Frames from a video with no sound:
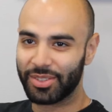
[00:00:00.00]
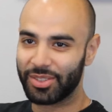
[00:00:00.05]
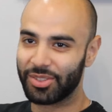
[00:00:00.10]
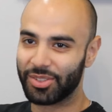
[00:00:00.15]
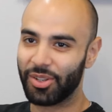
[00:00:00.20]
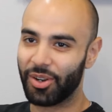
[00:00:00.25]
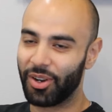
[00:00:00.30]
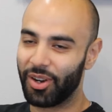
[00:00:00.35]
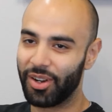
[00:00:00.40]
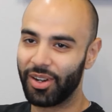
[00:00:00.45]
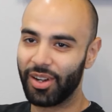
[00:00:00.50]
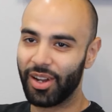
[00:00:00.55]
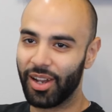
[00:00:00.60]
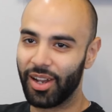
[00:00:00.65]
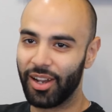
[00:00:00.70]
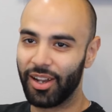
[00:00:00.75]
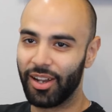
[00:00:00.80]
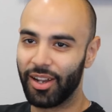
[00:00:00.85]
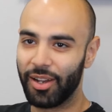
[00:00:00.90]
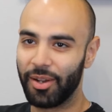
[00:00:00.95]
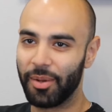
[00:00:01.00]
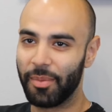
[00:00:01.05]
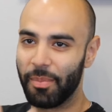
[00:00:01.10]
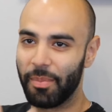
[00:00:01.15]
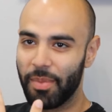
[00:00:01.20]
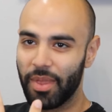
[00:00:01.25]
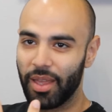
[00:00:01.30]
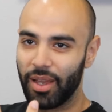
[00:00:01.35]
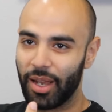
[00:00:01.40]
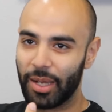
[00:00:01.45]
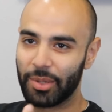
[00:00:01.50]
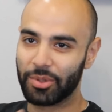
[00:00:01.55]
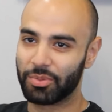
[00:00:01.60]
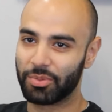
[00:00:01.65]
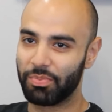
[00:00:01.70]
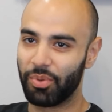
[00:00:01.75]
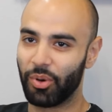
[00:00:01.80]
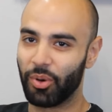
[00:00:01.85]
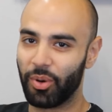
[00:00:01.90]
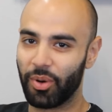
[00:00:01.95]
start, I was
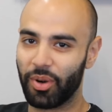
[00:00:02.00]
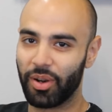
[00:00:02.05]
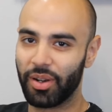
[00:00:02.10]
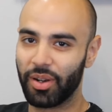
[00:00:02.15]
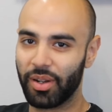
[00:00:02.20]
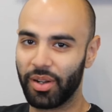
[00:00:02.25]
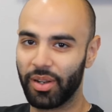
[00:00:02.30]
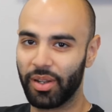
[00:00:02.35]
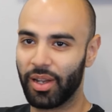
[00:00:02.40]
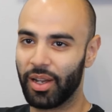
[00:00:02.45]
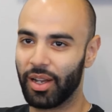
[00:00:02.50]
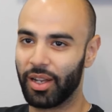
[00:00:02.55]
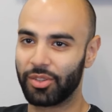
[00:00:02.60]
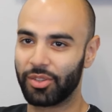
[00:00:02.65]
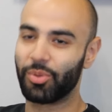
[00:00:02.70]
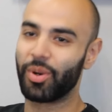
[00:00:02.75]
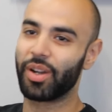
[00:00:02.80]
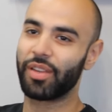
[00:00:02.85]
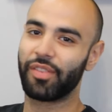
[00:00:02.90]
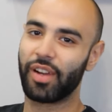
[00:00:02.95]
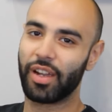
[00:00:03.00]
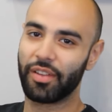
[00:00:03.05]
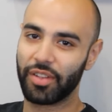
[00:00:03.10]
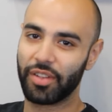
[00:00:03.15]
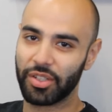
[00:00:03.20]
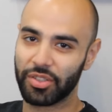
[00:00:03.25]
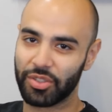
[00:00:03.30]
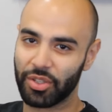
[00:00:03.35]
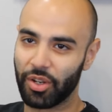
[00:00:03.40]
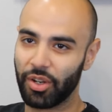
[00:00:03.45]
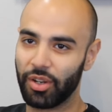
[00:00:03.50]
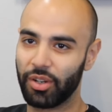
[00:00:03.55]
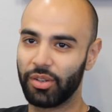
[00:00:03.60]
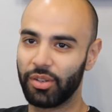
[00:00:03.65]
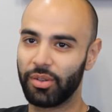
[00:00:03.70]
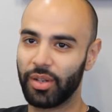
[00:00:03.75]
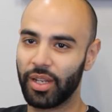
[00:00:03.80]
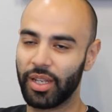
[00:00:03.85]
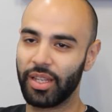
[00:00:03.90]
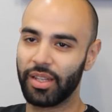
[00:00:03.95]
born 25 years
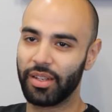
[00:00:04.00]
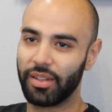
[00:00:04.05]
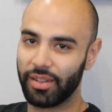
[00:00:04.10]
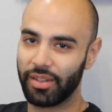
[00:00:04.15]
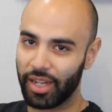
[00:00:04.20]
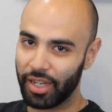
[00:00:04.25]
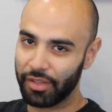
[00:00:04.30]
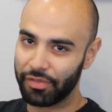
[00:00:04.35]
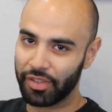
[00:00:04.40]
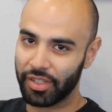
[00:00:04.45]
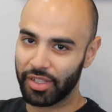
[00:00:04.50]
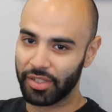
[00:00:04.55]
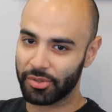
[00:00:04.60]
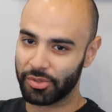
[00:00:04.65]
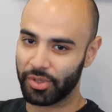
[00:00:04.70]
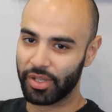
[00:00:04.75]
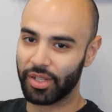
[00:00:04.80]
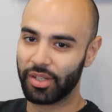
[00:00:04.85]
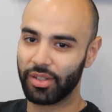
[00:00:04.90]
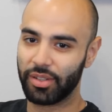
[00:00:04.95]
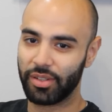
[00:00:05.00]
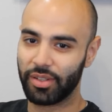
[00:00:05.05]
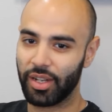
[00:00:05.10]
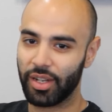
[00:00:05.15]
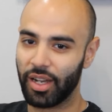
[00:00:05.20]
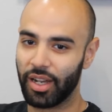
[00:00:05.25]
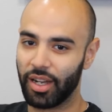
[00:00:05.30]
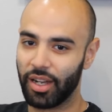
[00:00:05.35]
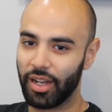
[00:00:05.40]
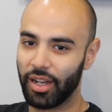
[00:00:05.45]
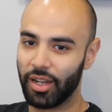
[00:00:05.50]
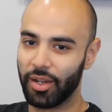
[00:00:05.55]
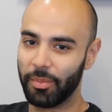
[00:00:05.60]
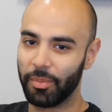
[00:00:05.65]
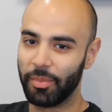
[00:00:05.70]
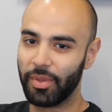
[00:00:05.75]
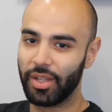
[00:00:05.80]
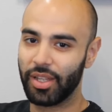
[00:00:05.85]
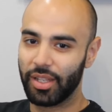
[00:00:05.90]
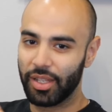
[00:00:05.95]
ago in Haifa, Israel.
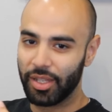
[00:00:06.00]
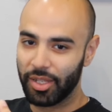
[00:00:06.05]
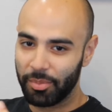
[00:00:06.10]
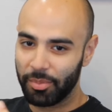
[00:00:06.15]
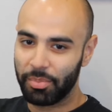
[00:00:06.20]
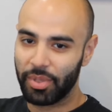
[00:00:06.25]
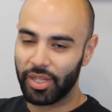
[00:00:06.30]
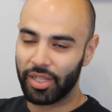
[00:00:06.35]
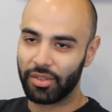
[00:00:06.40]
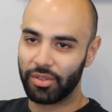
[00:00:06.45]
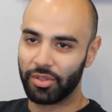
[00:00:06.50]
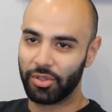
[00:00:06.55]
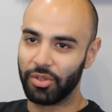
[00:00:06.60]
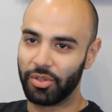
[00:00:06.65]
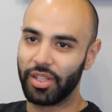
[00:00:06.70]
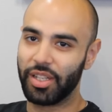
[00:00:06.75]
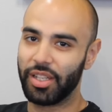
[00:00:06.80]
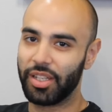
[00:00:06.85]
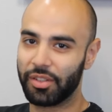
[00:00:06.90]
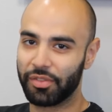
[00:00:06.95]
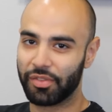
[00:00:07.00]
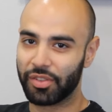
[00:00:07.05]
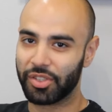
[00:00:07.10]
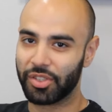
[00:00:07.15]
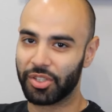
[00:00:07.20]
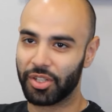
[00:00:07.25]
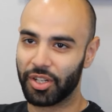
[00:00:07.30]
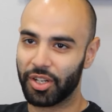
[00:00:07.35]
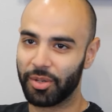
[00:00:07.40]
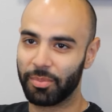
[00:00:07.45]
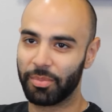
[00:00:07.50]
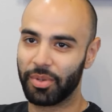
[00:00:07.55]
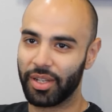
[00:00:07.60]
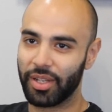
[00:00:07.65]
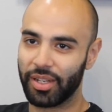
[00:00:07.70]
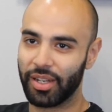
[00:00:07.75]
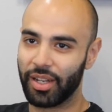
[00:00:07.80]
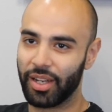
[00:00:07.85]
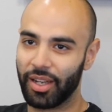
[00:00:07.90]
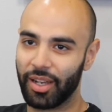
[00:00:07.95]
Bit unique for sure,
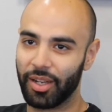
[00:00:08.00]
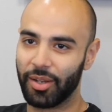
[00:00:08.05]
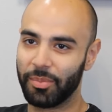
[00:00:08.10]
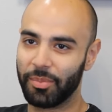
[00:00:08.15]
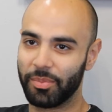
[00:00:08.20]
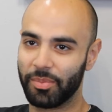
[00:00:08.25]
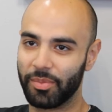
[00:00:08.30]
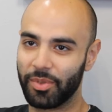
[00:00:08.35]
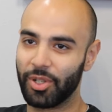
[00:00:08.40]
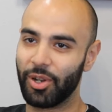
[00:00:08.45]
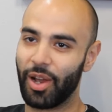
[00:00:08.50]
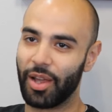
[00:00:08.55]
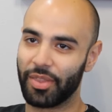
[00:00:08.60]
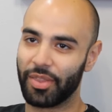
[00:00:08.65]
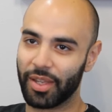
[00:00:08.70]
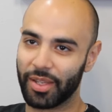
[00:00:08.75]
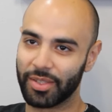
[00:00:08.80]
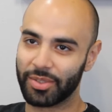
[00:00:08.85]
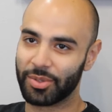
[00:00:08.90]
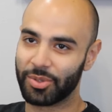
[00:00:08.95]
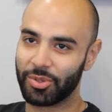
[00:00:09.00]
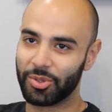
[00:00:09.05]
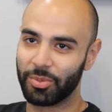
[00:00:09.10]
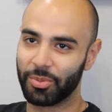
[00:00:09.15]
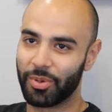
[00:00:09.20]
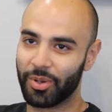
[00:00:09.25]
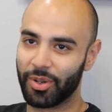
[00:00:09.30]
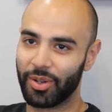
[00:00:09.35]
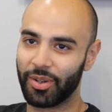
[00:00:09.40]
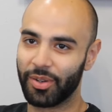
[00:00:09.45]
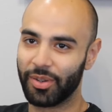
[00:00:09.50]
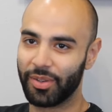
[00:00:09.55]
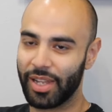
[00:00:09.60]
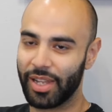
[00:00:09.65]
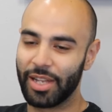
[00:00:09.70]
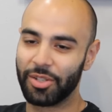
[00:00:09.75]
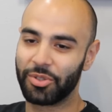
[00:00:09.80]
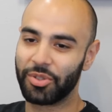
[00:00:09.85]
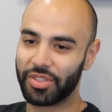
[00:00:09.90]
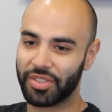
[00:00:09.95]
but I think it's a super
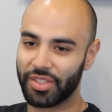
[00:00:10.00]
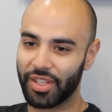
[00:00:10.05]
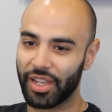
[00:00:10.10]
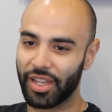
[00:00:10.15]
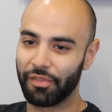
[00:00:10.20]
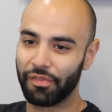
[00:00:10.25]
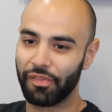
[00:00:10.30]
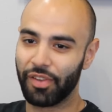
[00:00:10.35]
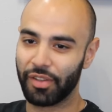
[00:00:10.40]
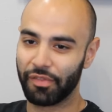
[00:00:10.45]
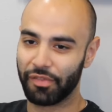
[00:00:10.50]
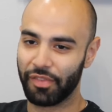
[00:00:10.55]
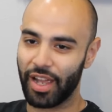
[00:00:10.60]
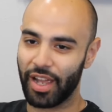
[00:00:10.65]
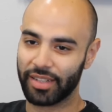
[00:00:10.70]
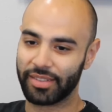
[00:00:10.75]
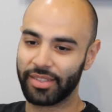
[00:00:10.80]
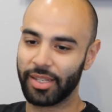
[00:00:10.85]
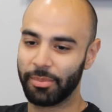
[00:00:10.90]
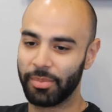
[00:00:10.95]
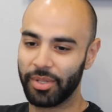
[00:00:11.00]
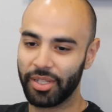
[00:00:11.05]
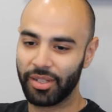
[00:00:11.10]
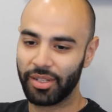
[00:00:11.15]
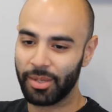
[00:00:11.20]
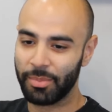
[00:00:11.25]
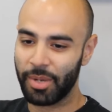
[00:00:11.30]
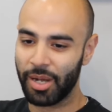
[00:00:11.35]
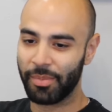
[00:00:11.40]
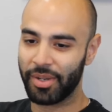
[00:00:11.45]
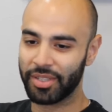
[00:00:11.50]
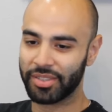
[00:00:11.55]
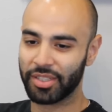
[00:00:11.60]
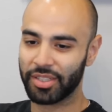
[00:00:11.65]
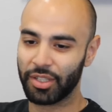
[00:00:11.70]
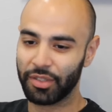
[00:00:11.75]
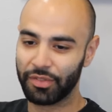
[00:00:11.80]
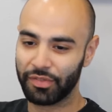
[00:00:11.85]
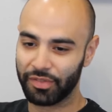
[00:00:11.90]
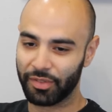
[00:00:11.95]
interesting and fun fact tidbit about
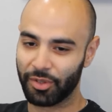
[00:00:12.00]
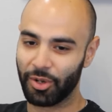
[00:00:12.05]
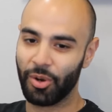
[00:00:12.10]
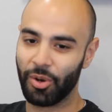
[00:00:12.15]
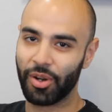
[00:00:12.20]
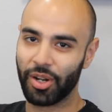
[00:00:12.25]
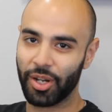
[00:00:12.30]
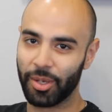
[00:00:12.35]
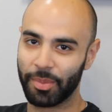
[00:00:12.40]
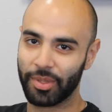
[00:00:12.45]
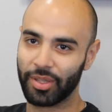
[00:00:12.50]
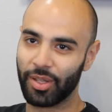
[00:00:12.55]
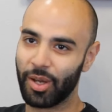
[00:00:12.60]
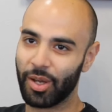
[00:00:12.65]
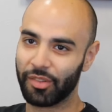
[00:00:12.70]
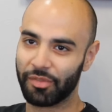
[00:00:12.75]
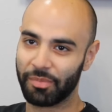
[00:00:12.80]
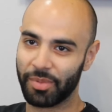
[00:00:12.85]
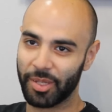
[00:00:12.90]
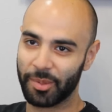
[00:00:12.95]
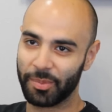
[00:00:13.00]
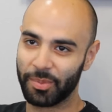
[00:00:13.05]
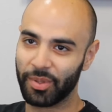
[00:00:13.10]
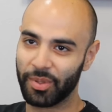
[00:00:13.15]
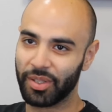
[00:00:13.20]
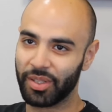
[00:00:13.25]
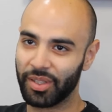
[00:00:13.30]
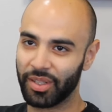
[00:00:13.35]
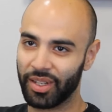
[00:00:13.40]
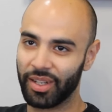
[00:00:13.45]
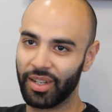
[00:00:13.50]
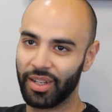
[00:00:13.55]
myself. Growing up, a lot of people,